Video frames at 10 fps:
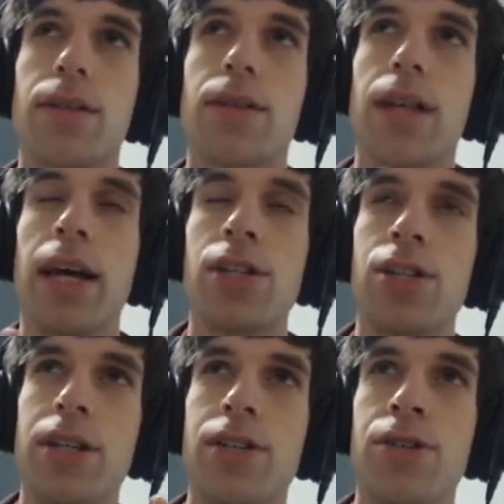
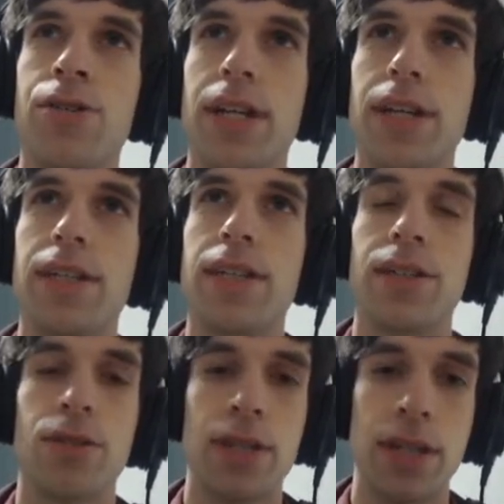actually in 2 days, yeah.
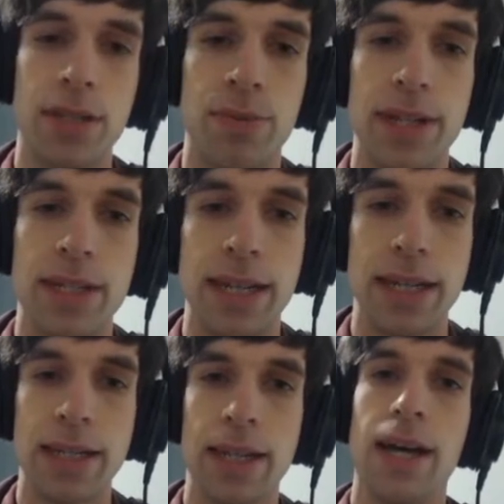So today's
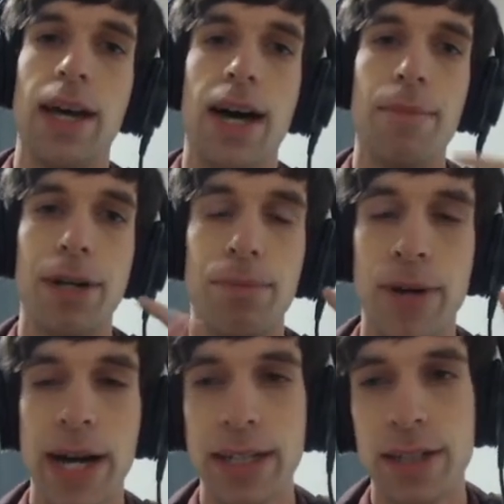Wednesday. I'm going to
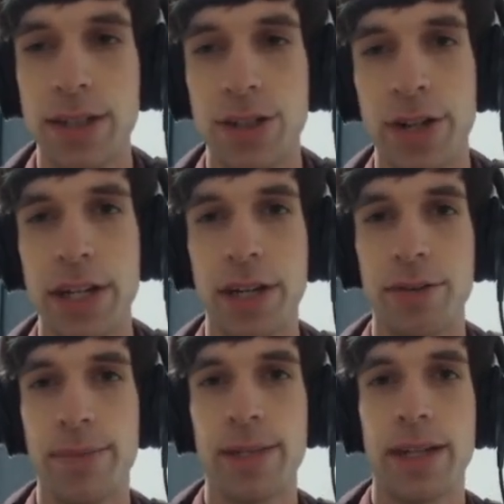practice in training
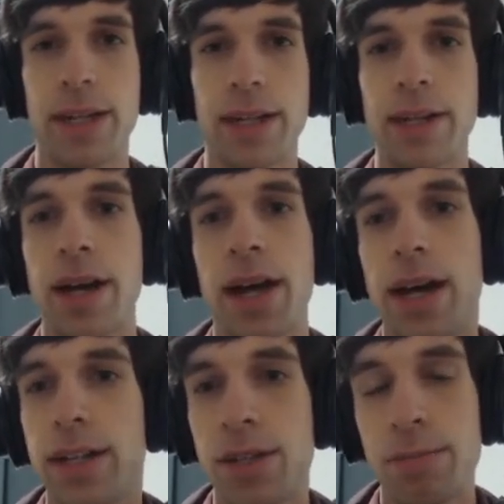room today.
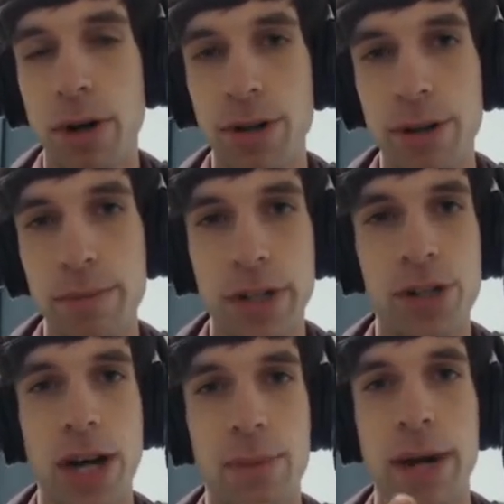Tomorrow I'm going to
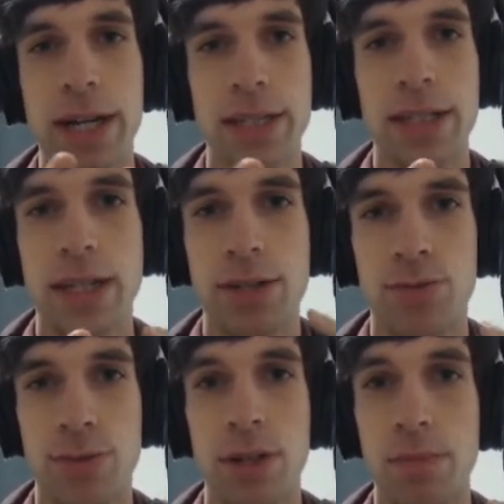try to practice against
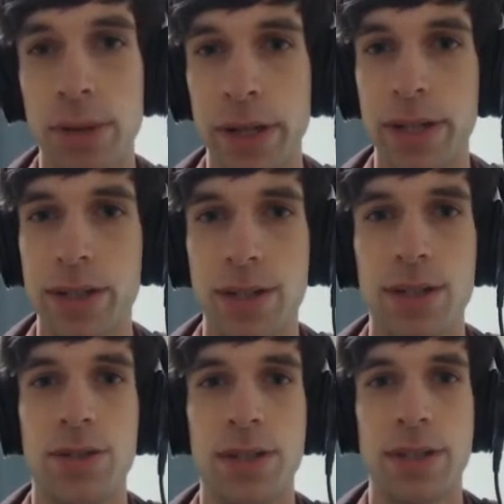real players
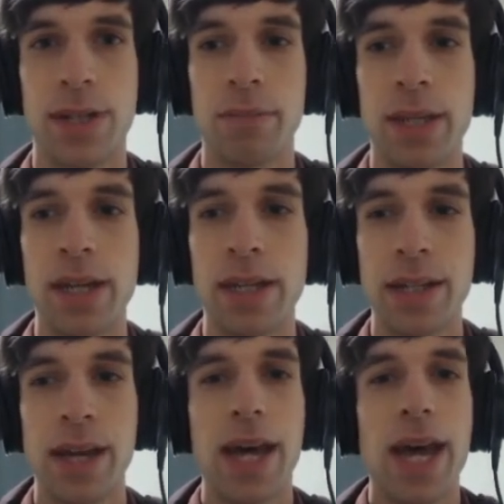and do the same thing.
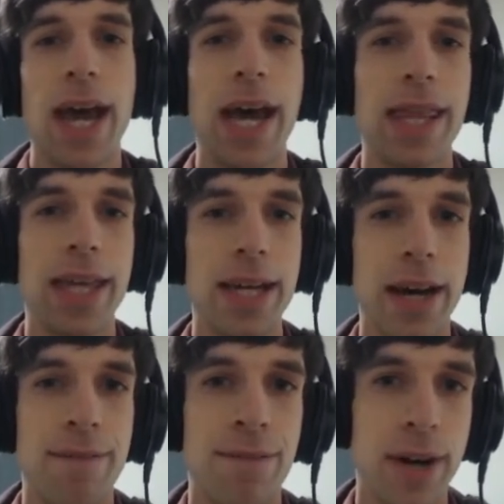And then
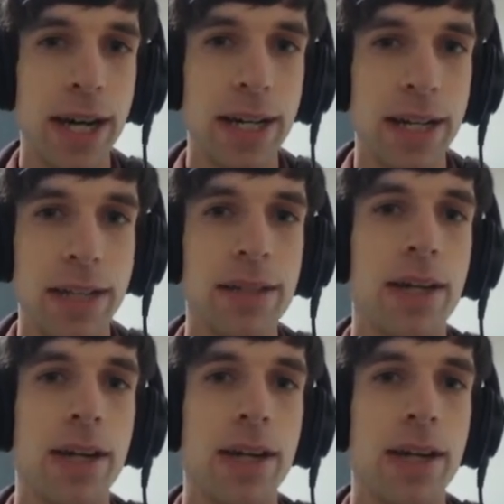on Friday,